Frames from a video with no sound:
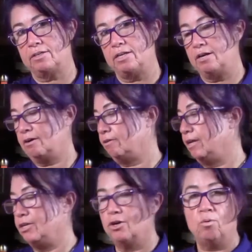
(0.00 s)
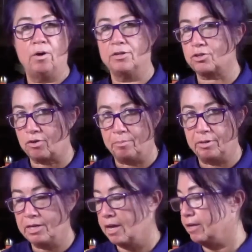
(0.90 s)
in here and you don't want to scramble
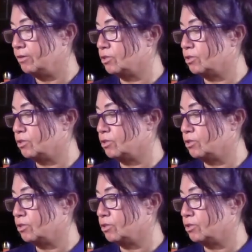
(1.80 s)
the eggs.